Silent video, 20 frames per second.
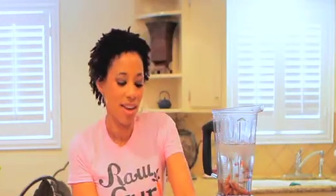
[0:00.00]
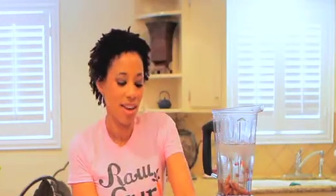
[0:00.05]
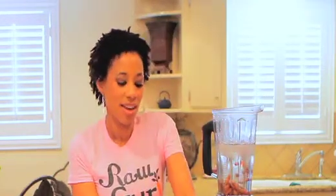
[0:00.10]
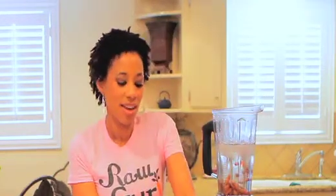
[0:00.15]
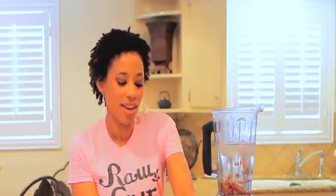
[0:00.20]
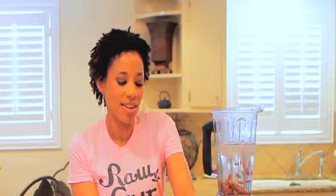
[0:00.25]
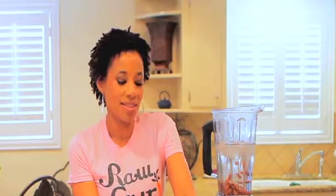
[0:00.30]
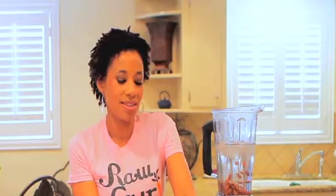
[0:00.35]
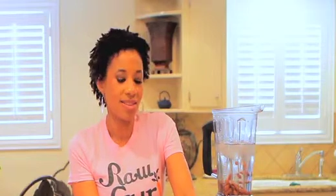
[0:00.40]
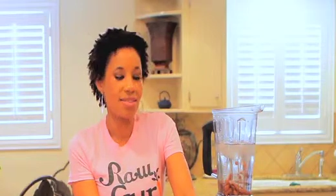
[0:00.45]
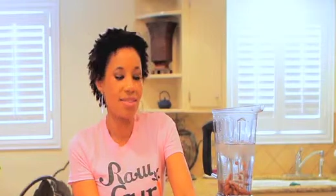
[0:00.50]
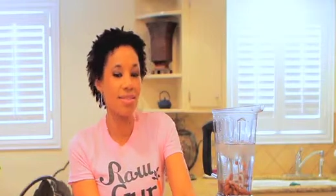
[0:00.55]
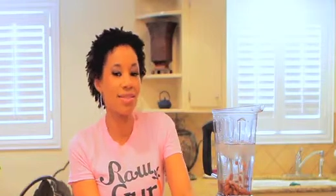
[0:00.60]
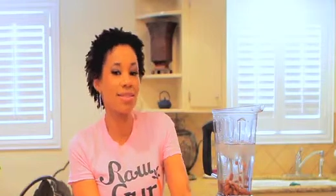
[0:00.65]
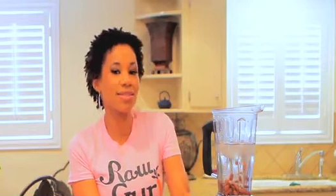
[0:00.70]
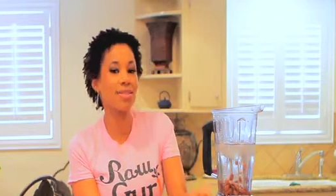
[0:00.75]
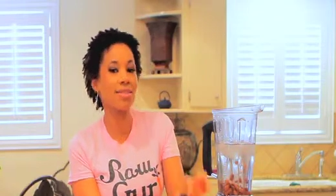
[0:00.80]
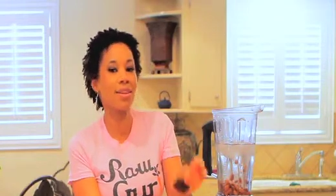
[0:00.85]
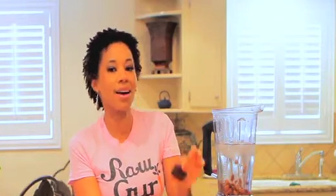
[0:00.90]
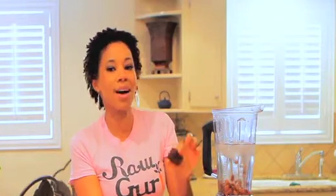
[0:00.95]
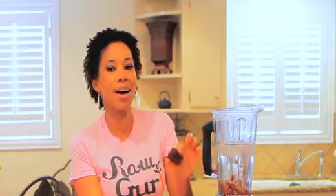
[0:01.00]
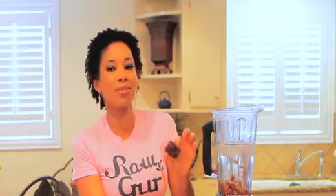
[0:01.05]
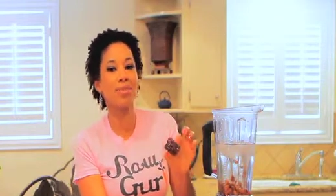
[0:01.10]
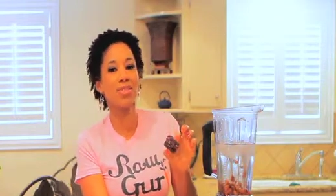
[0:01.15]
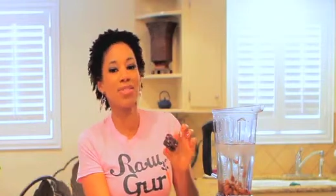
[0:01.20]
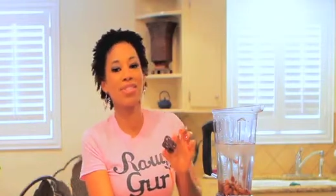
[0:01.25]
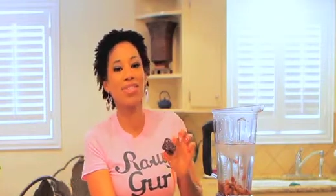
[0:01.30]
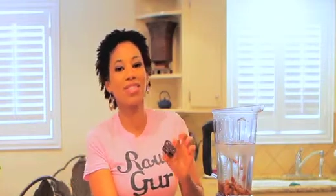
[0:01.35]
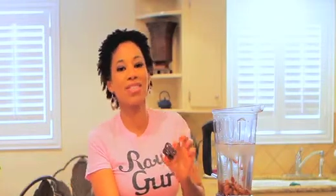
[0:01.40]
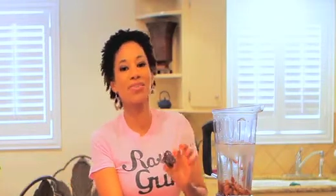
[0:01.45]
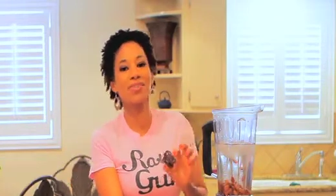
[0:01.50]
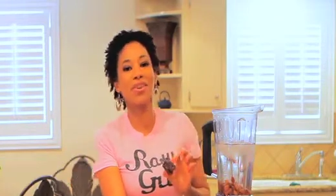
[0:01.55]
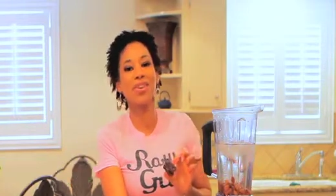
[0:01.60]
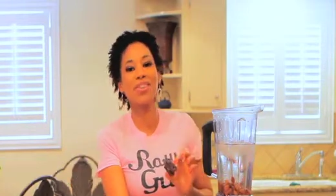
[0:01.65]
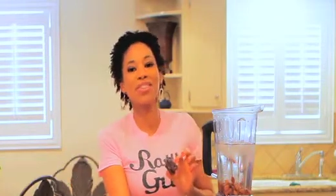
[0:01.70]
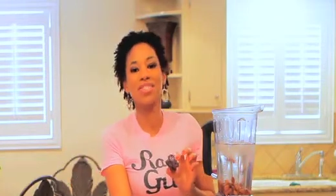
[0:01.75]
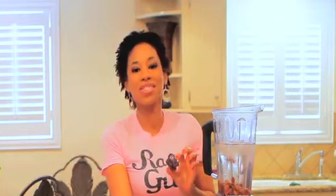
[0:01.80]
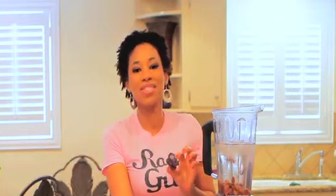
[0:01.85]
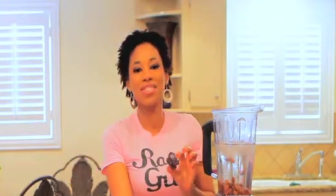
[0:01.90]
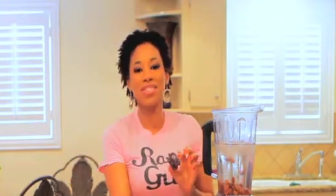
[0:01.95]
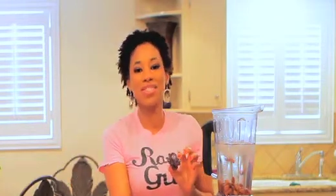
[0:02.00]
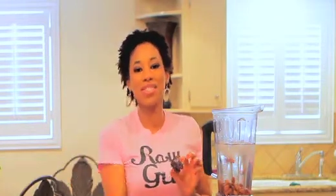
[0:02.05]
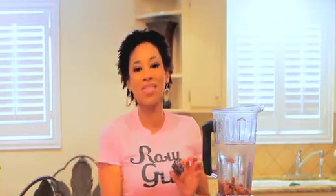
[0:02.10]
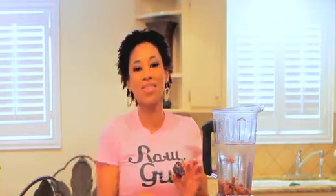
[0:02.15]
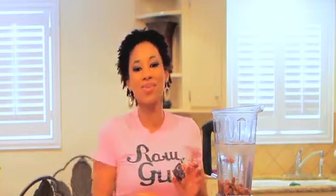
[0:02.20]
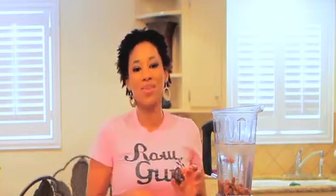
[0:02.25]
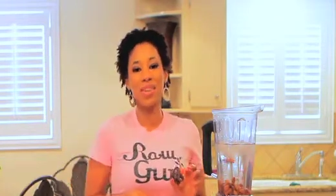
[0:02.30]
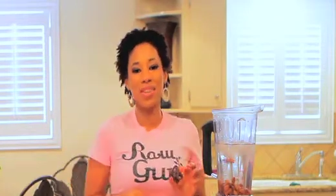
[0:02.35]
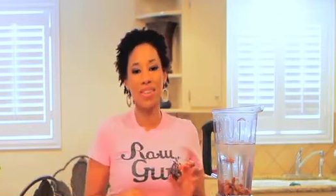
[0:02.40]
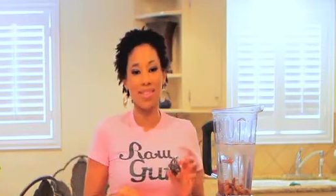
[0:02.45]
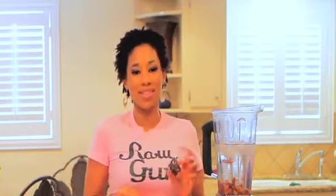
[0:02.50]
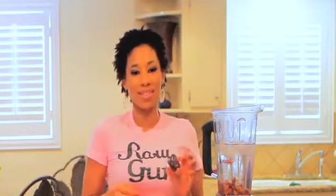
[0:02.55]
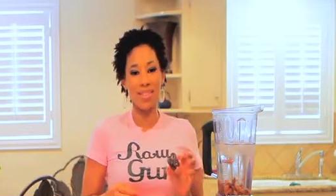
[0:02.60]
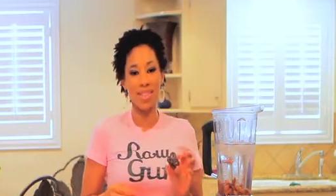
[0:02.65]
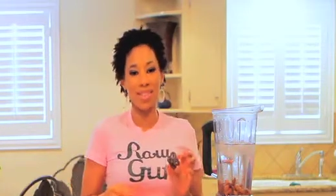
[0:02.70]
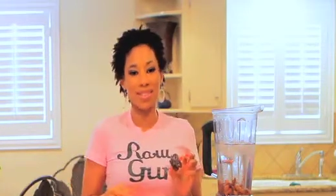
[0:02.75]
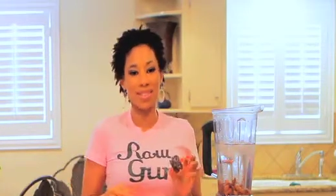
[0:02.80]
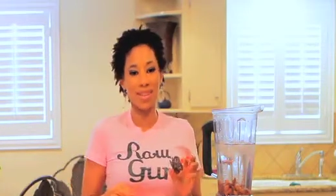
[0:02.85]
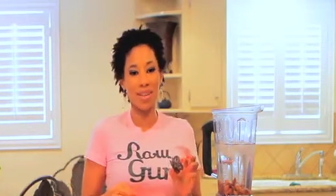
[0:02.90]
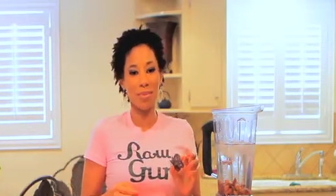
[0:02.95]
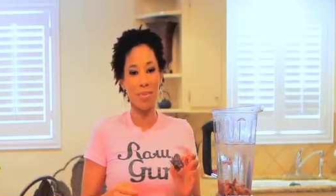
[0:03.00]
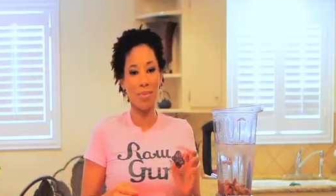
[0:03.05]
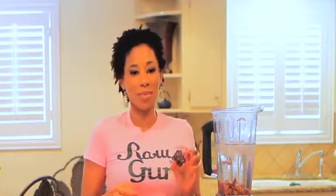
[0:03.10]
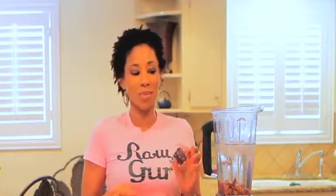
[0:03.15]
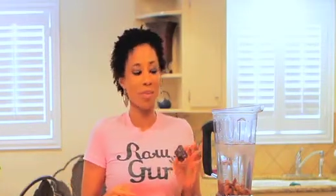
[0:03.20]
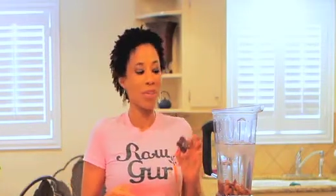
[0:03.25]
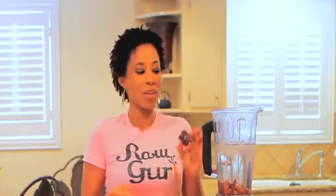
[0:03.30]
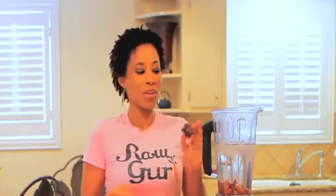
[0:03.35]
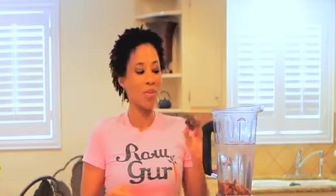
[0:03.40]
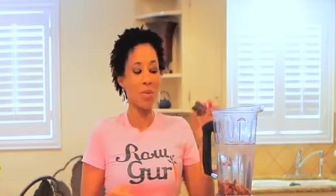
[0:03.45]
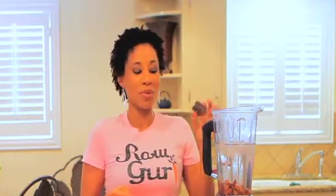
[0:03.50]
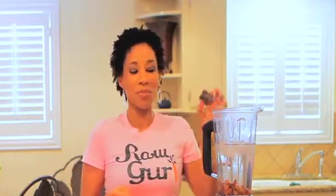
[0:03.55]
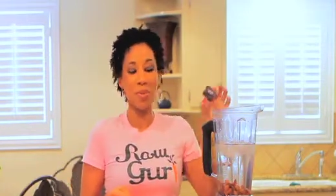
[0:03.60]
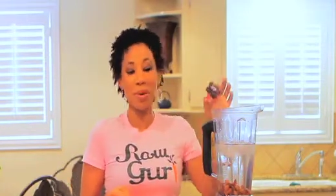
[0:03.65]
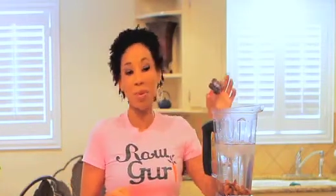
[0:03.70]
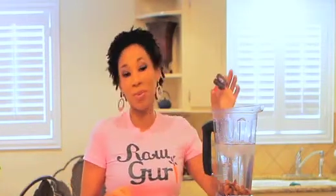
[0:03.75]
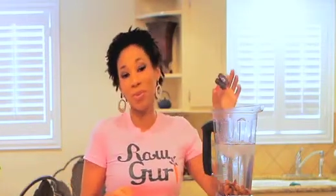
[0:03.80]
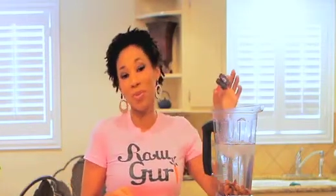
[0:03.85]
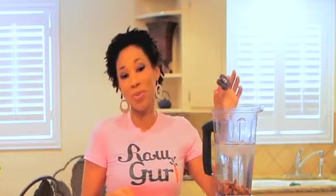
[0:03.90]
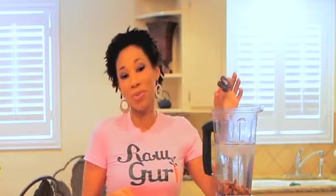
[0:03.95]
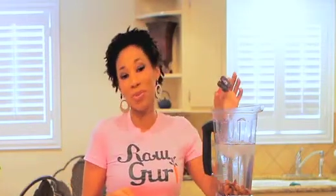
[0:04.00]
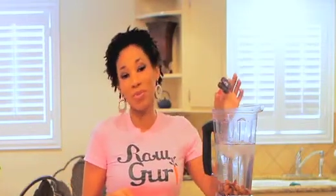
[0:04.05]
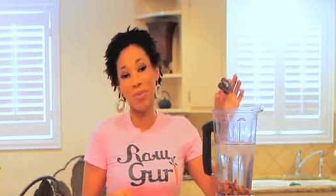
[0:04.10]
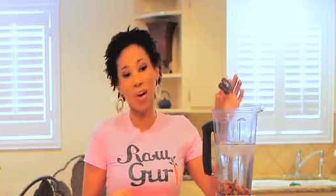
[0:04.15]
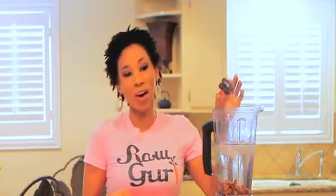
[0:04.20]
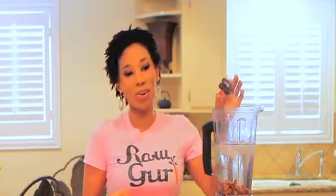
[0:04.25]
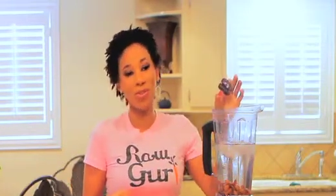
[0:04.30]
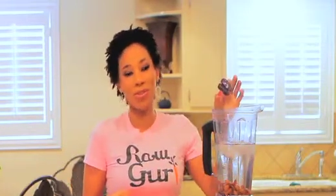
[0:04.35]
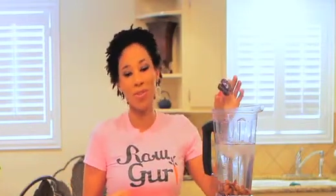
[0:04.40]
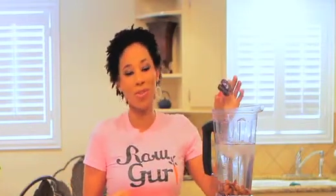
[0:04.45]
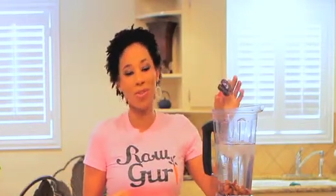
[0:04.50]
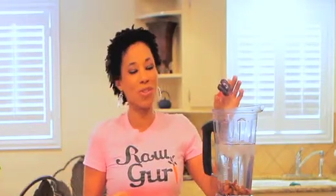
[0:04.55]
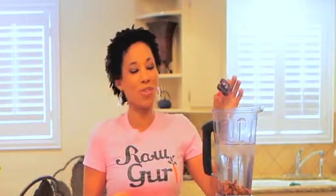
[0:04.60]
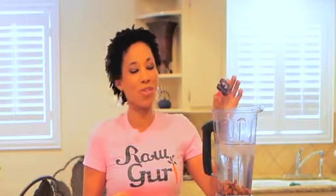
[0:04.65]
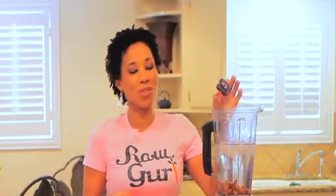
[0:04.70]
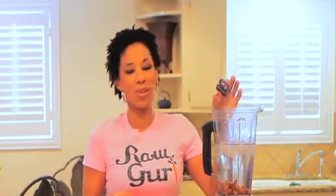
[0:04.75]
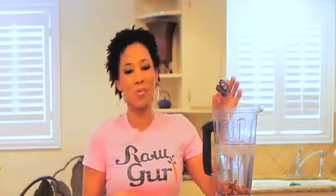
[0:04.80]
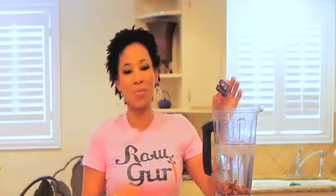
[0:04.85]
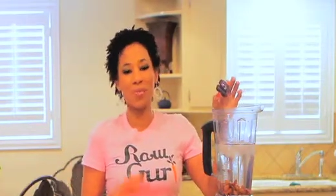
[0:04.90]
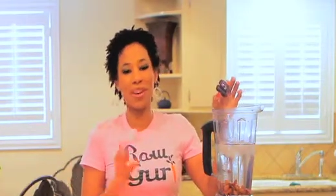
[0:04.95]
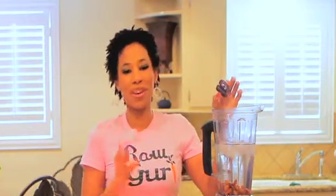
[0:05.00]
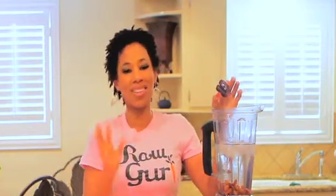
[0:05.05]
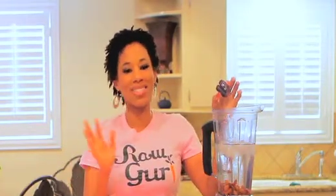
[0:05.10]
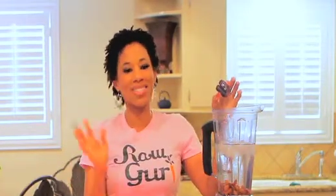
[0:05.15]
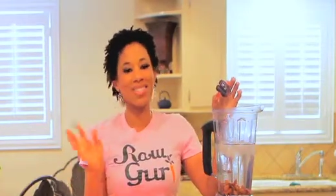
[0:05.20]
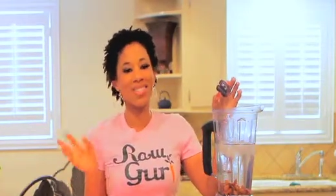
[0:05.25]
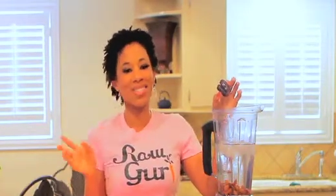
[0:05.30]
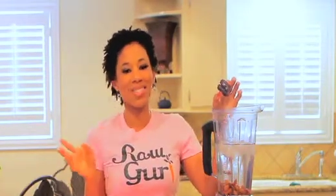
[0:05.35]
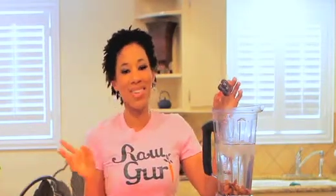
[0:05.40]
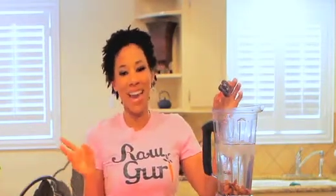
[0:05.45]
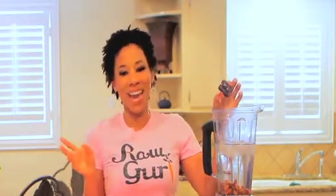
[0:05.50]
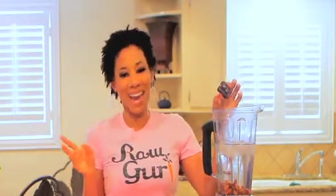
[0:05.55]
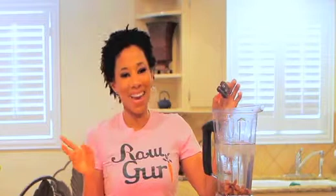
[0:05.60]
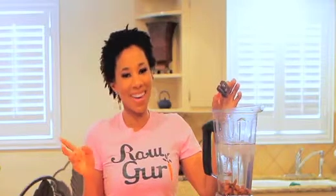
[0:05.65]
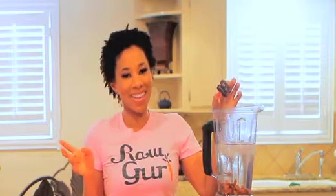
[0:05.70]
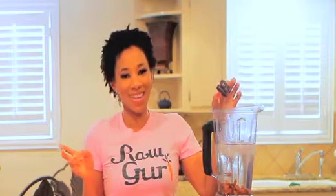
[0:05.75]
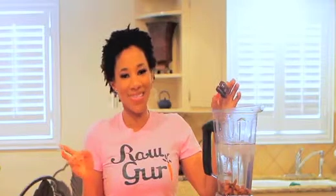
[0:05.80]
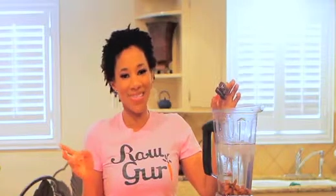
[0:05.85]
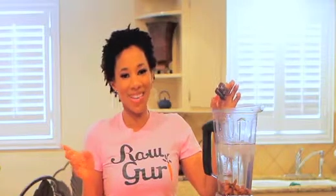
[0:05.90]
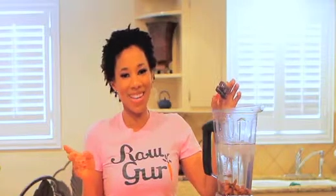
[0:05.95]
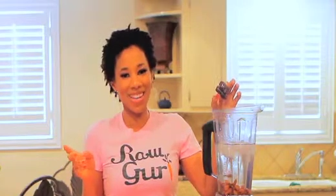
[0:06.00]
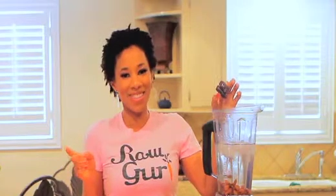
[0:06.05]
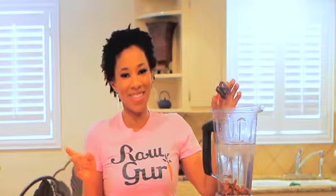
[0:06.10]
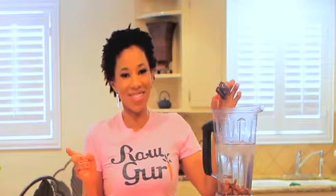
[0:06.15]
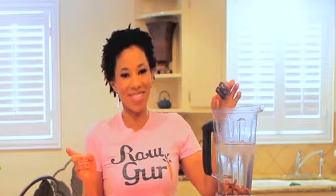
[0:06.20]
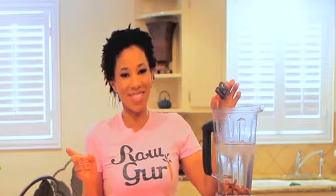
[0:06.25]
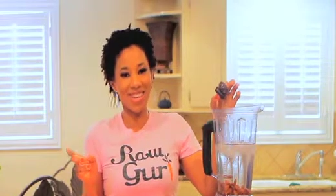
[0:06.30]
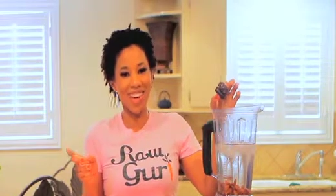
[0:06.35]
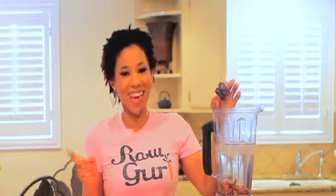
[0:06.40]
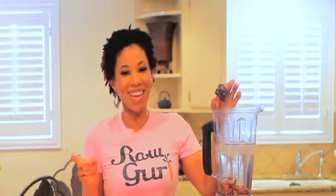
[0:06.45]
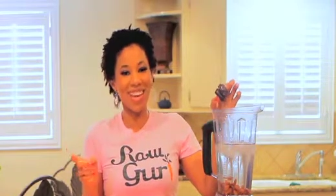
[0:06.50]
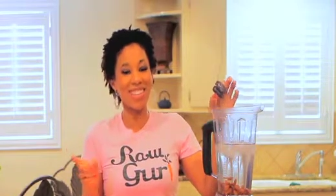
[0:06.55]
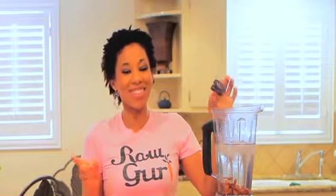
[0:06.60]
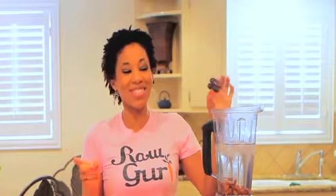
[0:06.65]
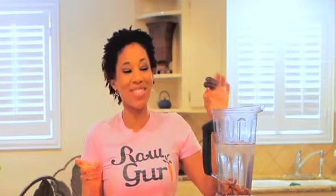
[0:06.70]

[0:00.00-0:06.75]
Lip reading: And this is an option as well, just to sweeten things up a bit. Remember, with raw food, you can be as creative as you like.